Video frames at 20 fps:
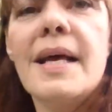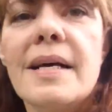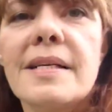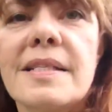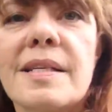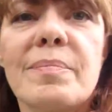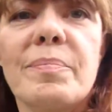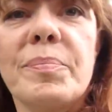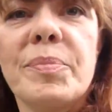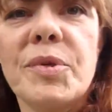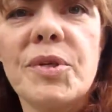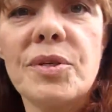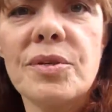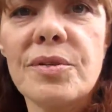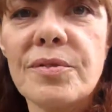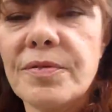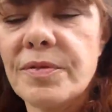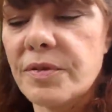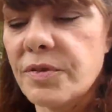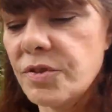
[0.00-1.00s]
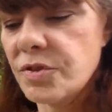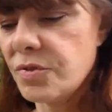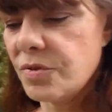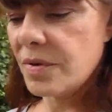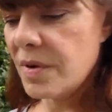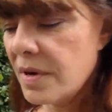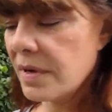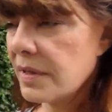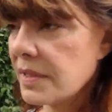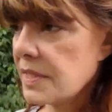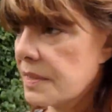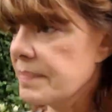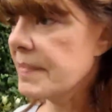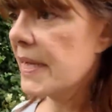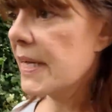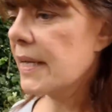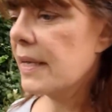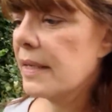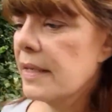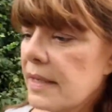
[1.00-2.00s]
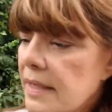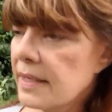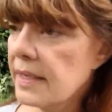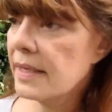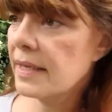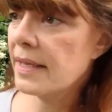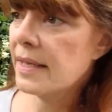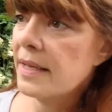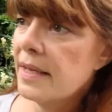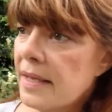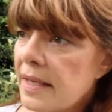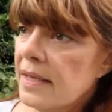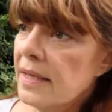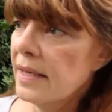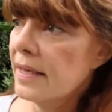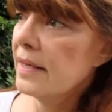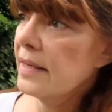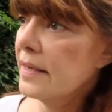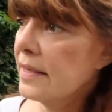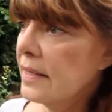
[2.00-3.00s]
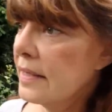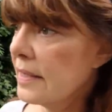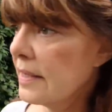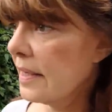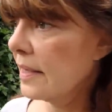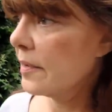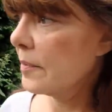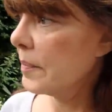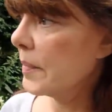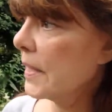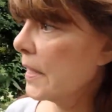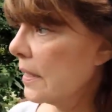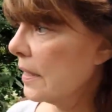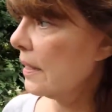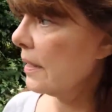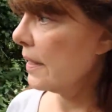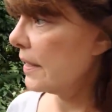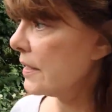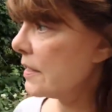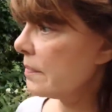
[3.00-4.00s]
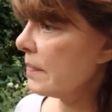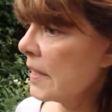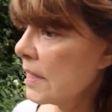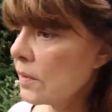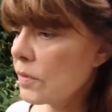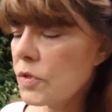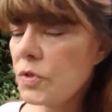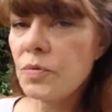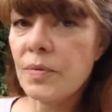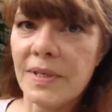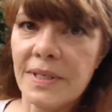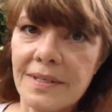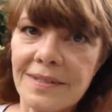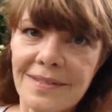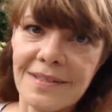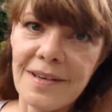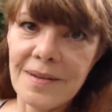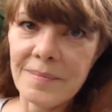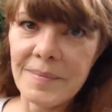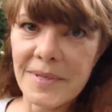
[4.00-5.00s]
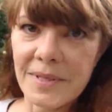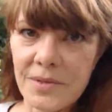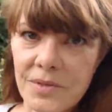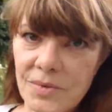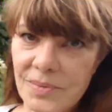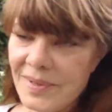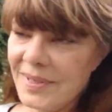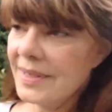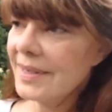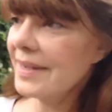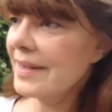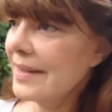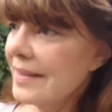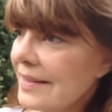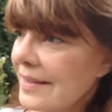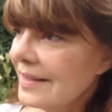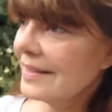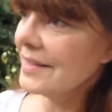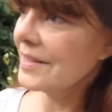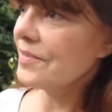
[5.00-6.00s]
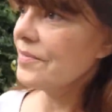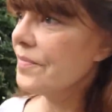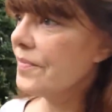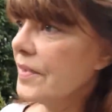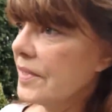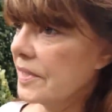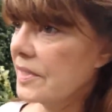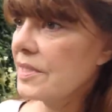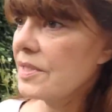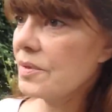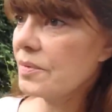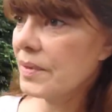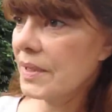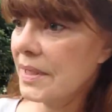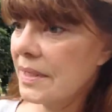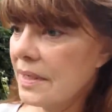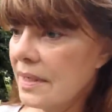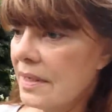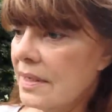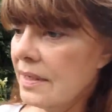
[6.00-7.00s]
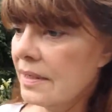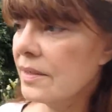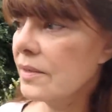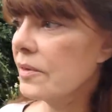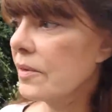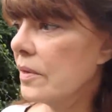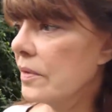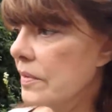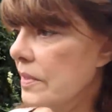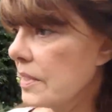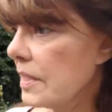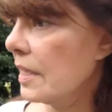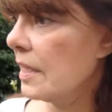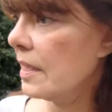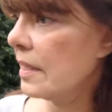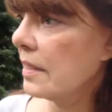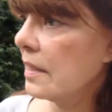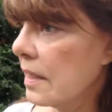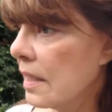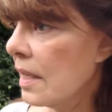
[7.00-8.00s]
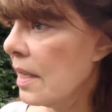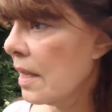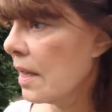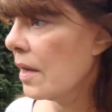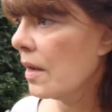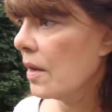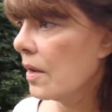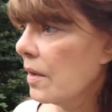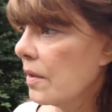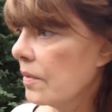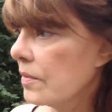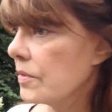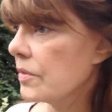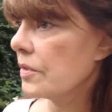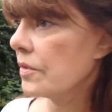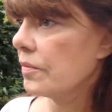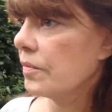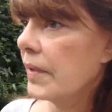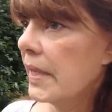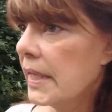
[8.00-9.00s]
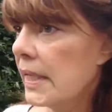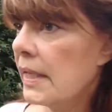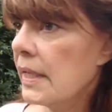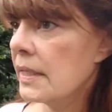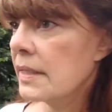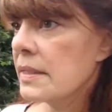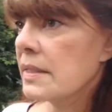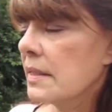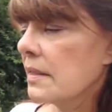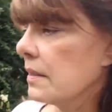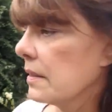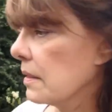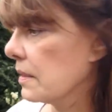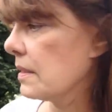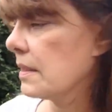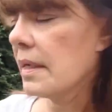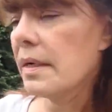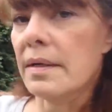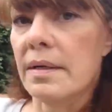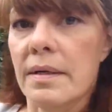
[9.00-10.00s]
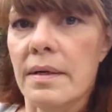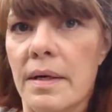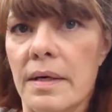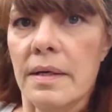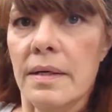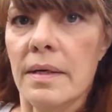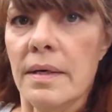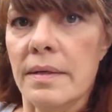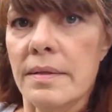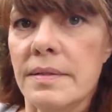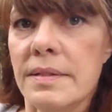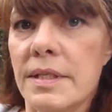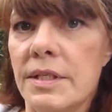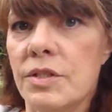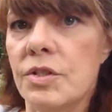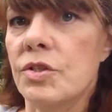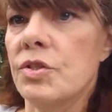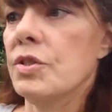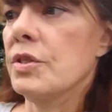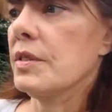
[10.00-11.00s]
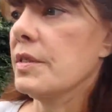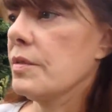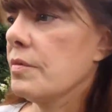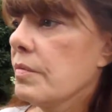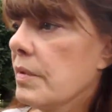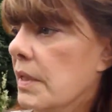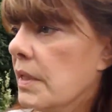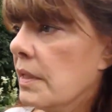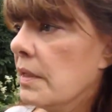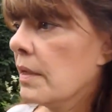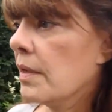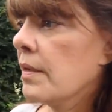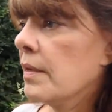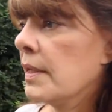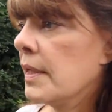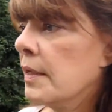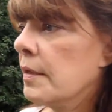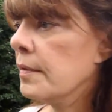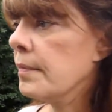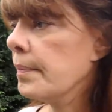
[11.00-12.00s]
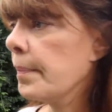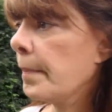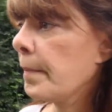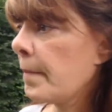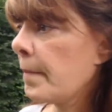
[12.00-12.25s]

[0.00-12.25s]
has a beautiful strong smell, and um, it's meadowsweet. It's called meadowsweet and it's very sweet, and it grows in sort of wetlands, and there's a, a ditch just running along here.